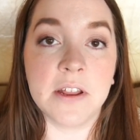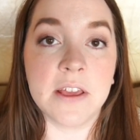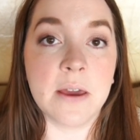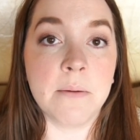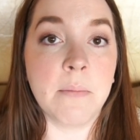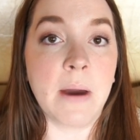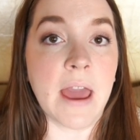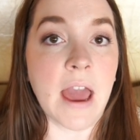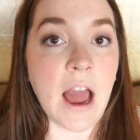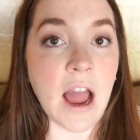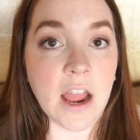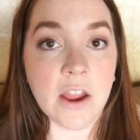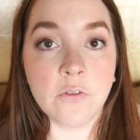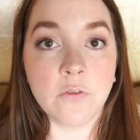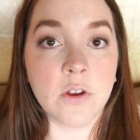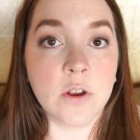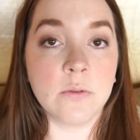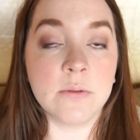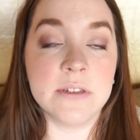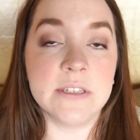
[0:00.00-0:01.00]
to get my high
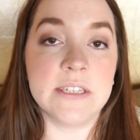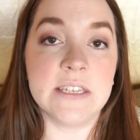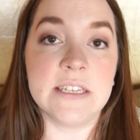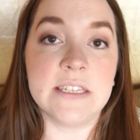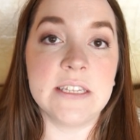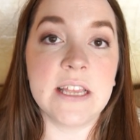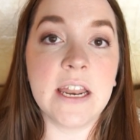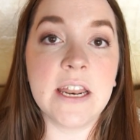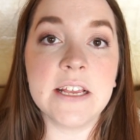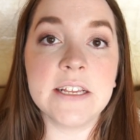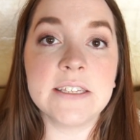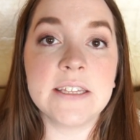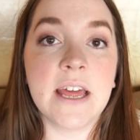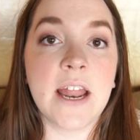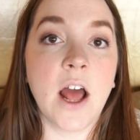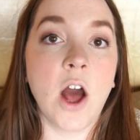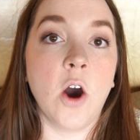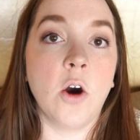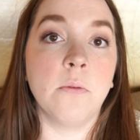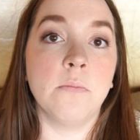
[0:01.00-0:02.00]
frequency settings
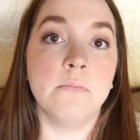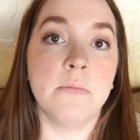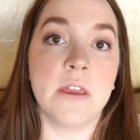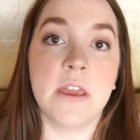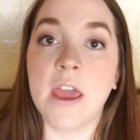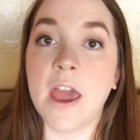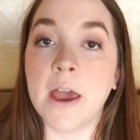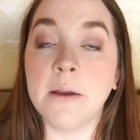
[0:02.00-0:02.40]
that help me